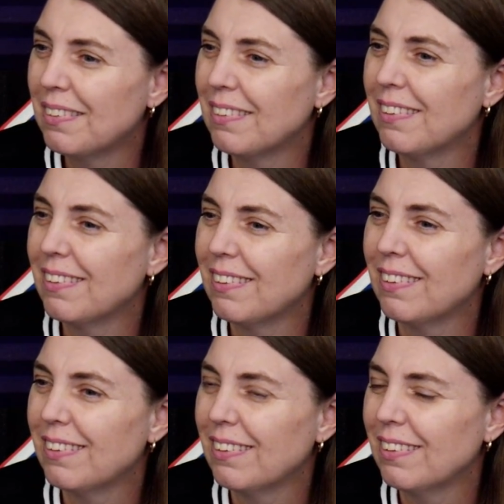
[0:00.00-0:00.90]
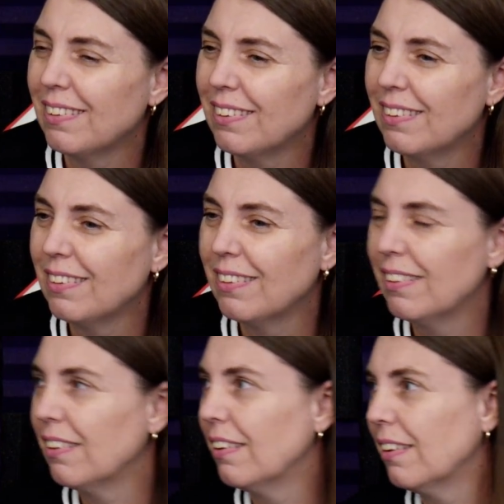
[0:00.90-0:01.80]

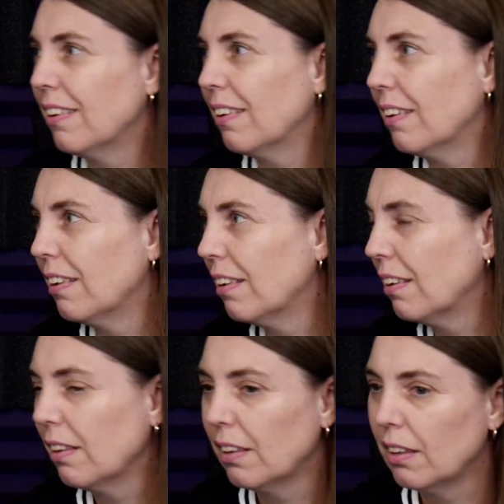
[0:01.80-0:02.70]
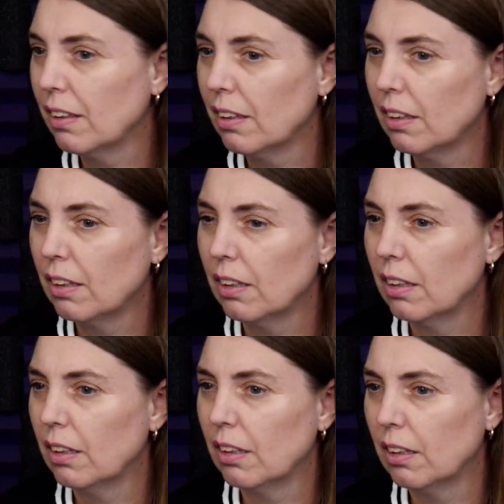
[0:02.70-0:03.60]

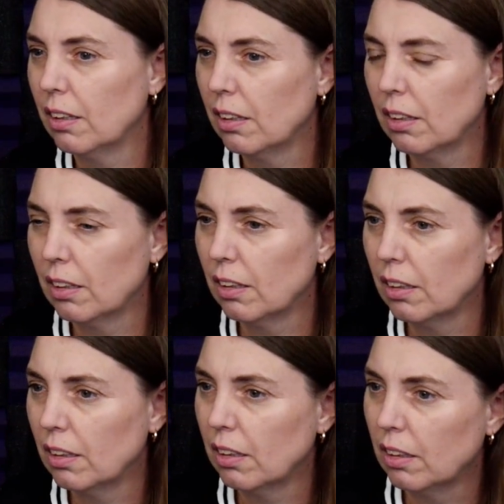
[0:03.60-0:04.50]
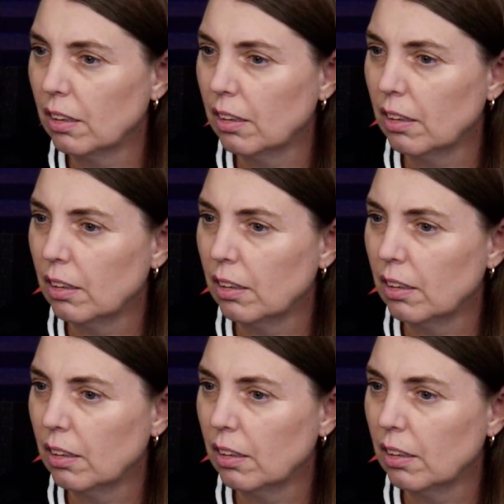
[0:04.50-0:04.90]
This person isn't speaking.